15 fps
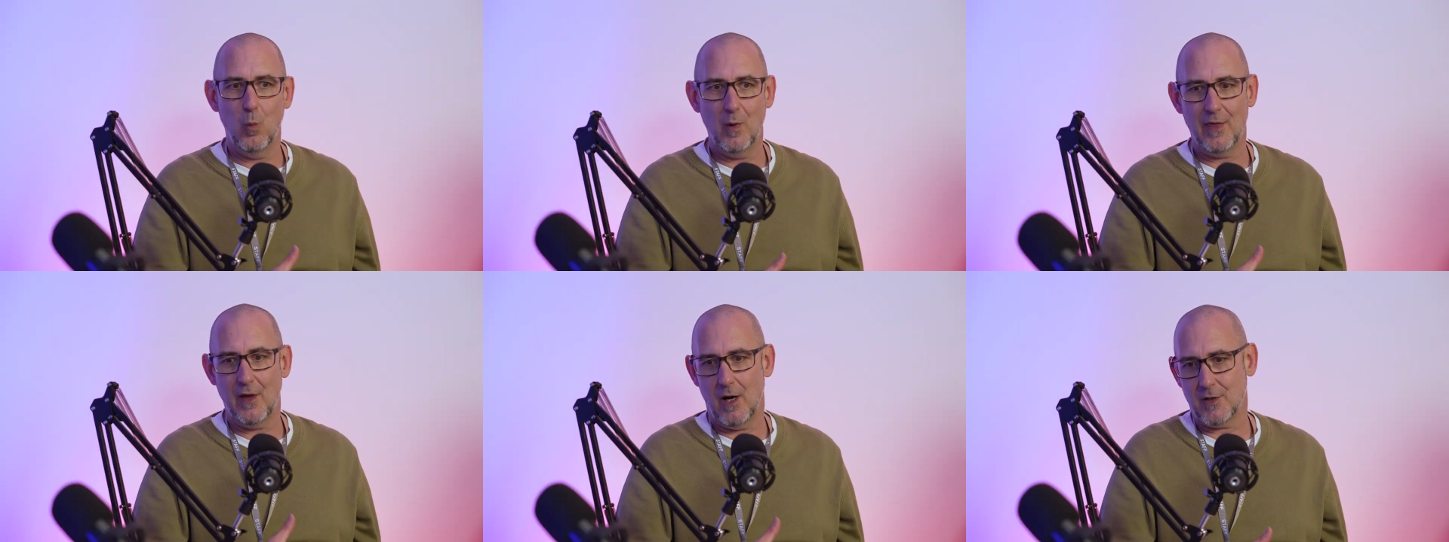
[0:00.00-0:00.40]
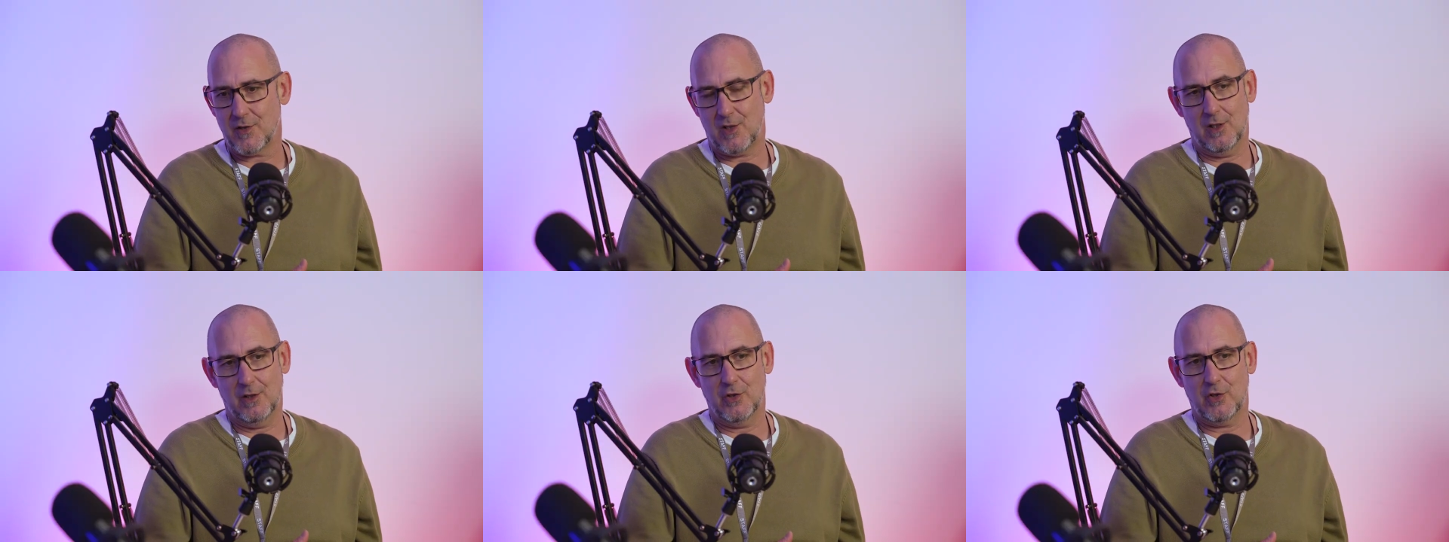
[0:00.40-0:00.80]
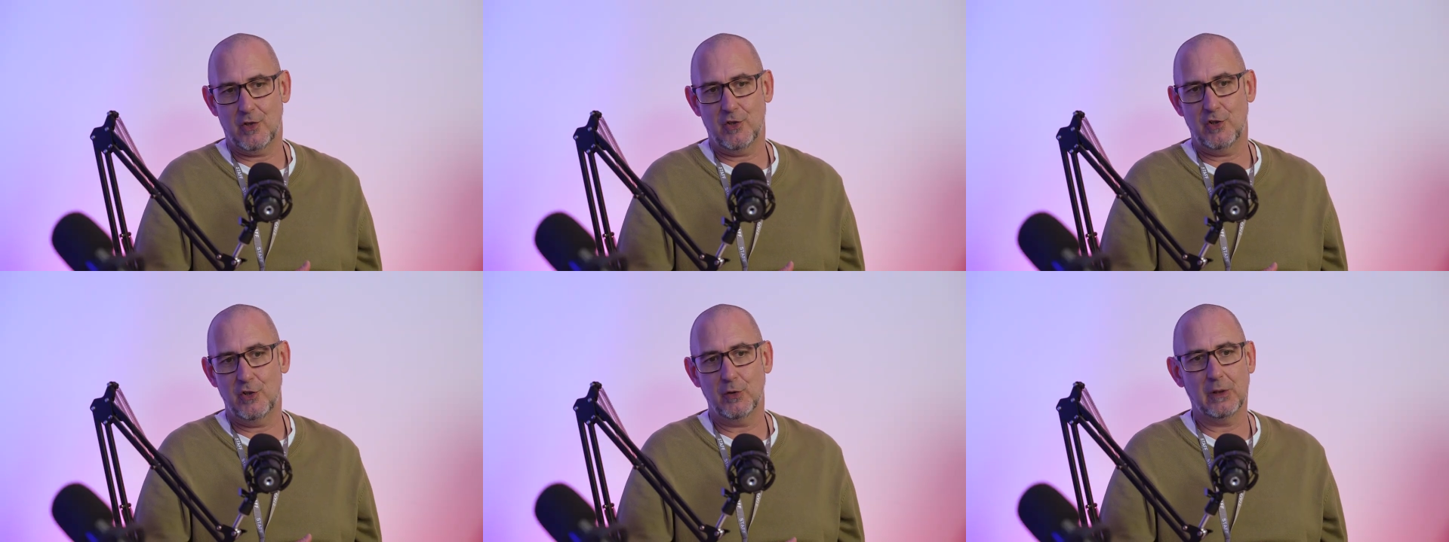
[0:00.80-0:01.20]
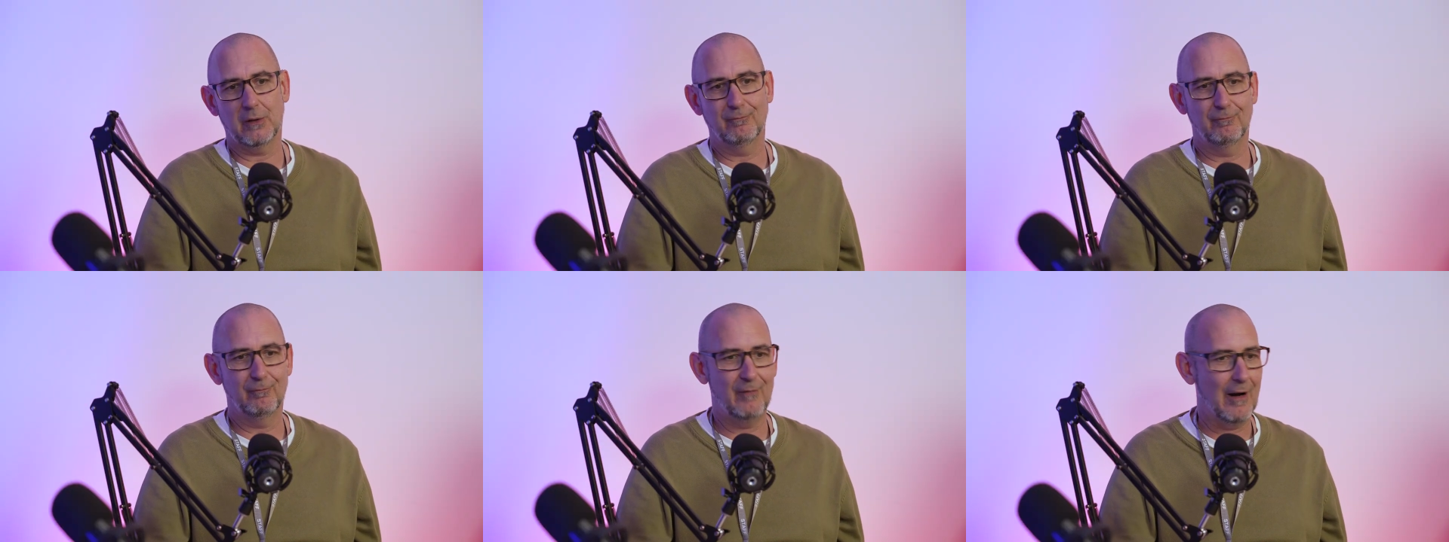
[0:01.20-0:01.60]
with our solutions, you
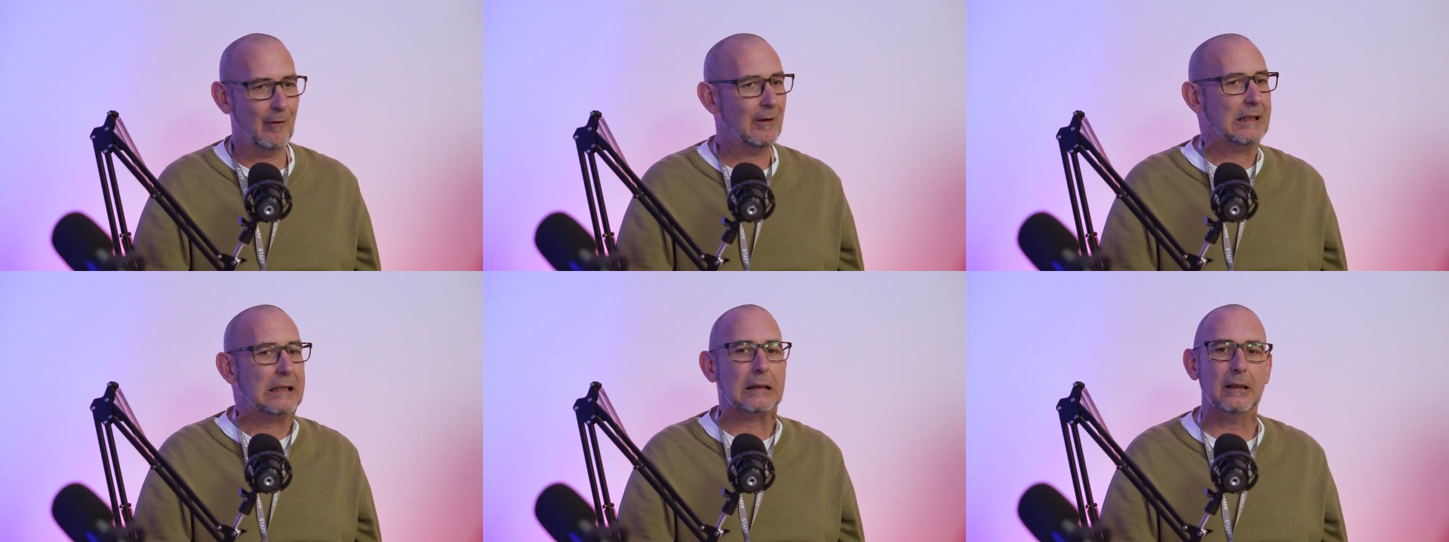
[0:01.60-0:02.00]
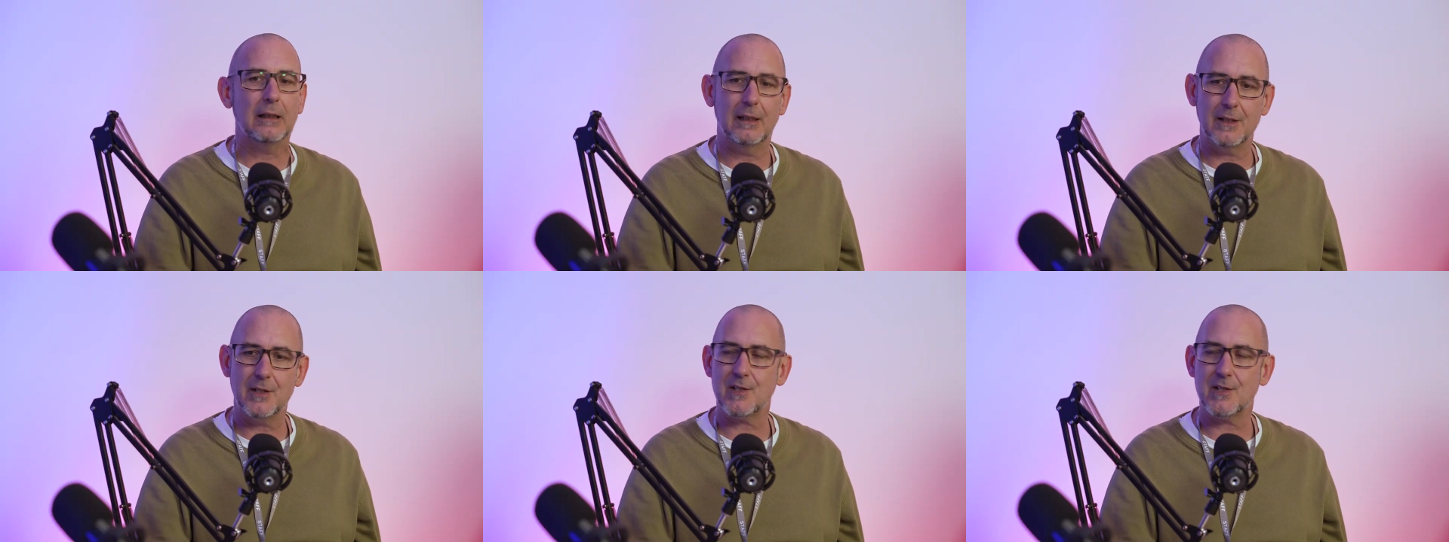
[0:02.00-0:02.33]
can very clearly